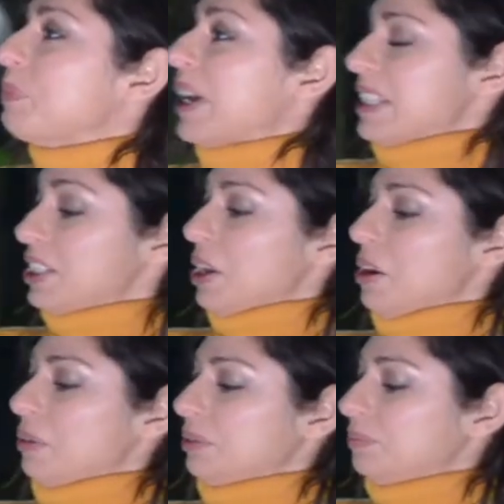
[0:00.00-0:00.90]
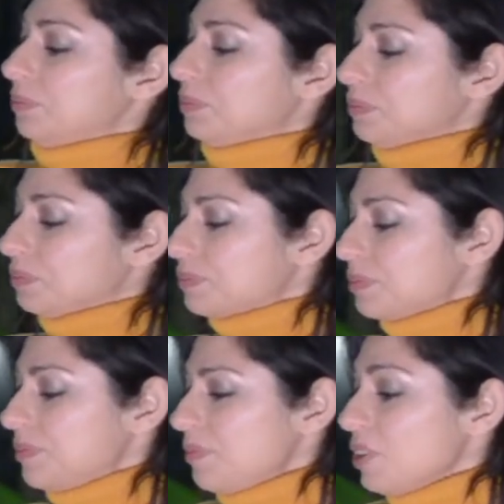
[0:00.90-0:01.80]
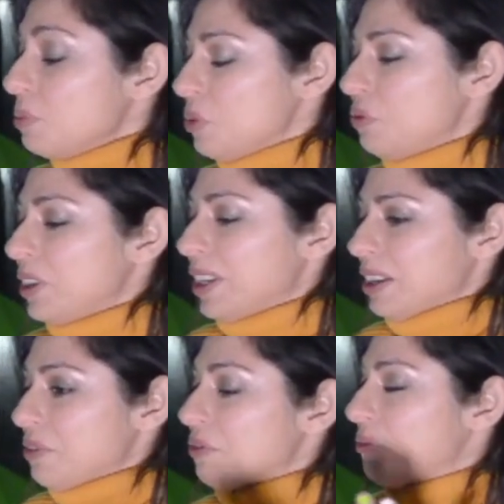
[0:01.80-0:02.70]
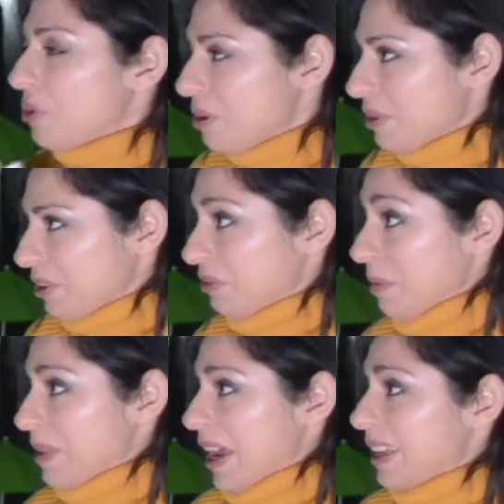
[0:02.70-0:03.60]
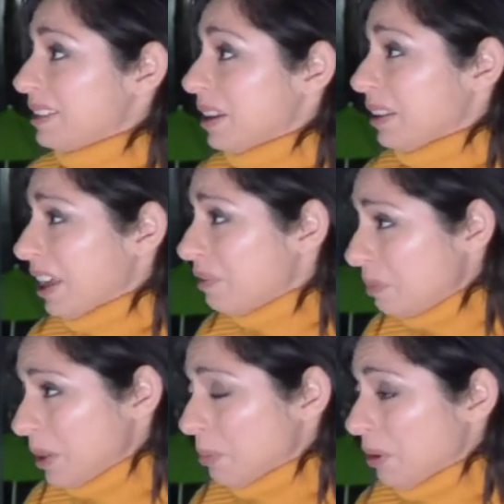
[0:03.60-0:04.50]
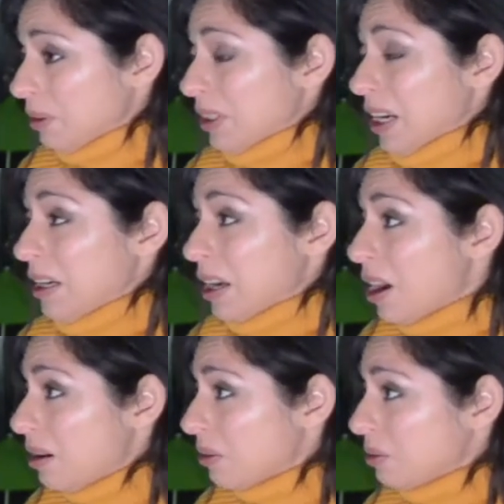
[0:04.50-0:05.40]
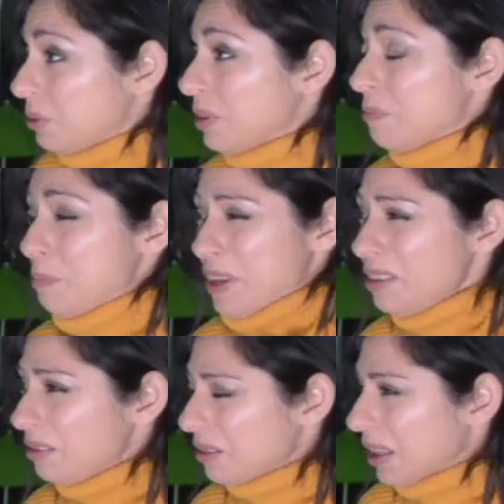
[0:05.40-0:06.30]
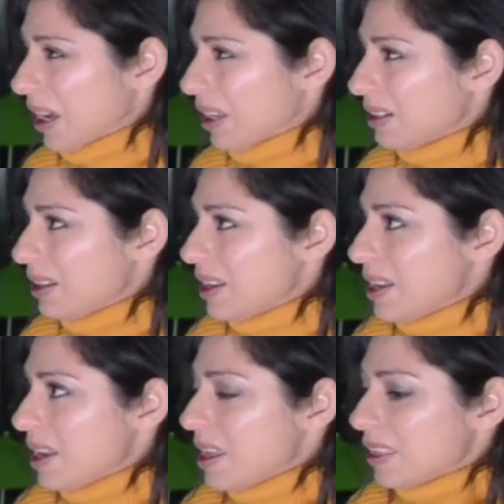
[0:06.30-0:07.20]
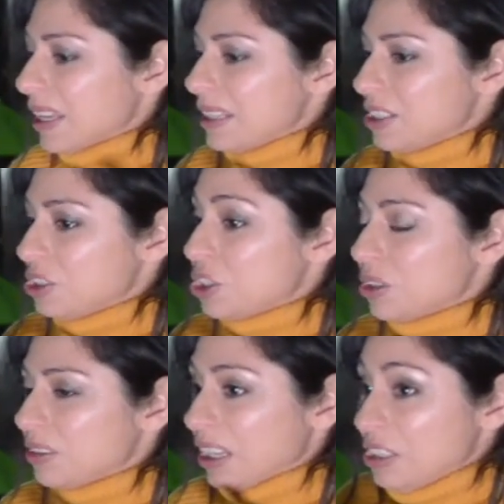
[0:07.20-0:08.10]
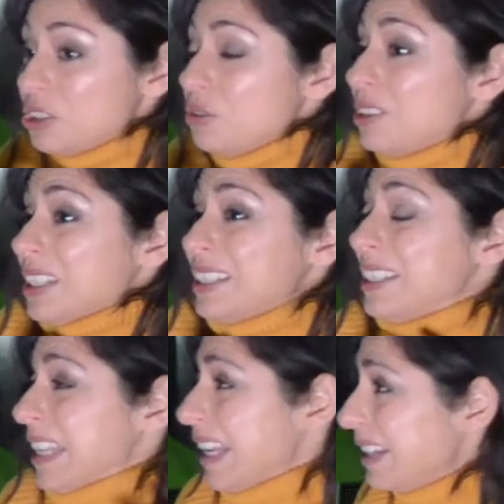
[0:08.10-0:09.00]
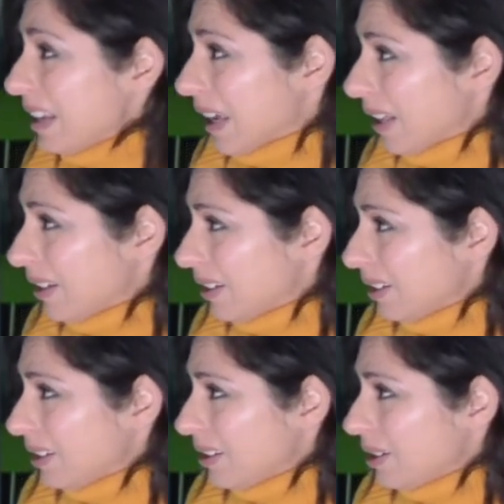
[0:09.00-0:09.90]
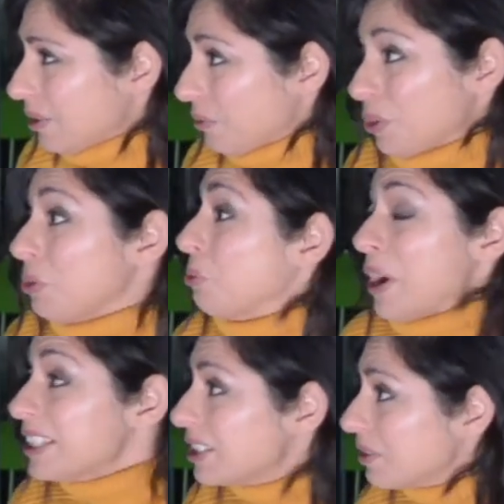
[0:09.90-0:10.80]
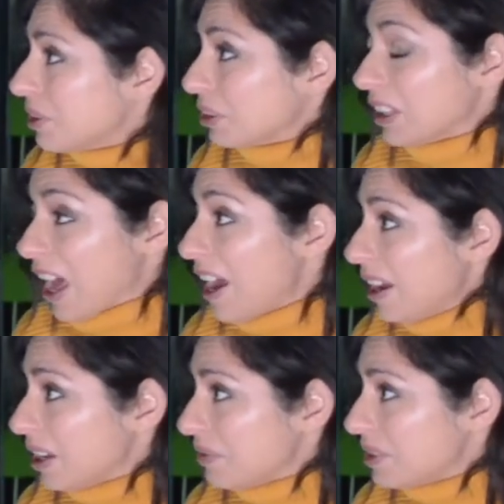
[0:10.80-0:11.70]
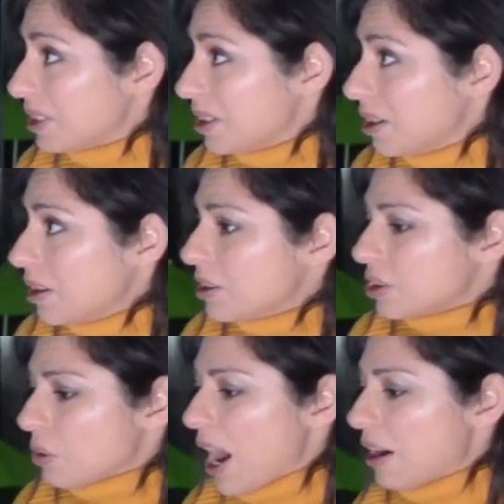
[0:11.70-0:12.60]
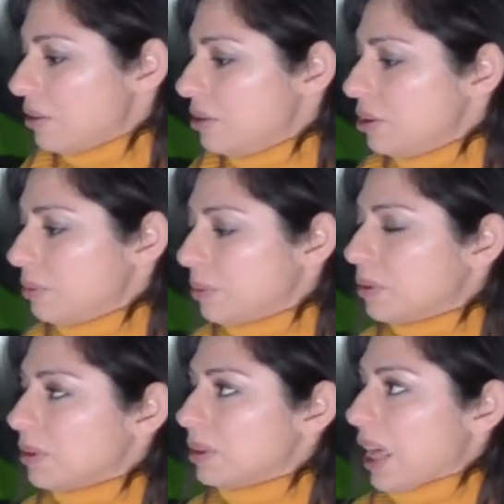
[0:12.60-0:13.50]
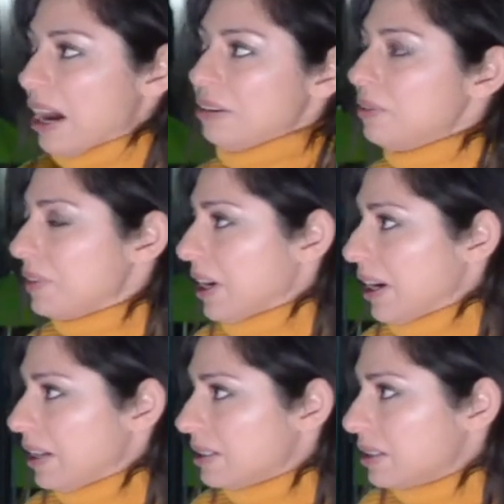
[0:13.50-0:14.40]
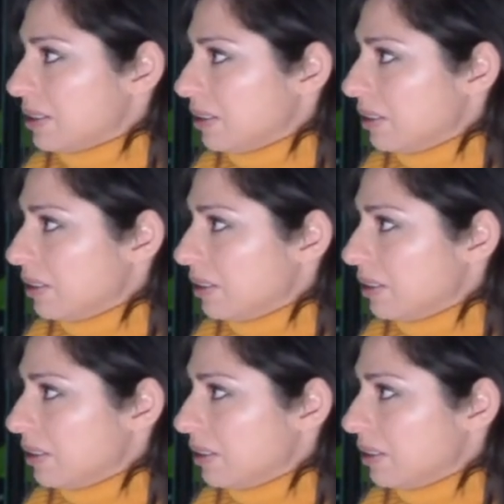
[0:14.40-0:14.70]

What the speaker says: But so, moving forward from that, a lot of people that I know who have been through that, they choose to sit in it for the rest of their lives. So how did you pull out of that?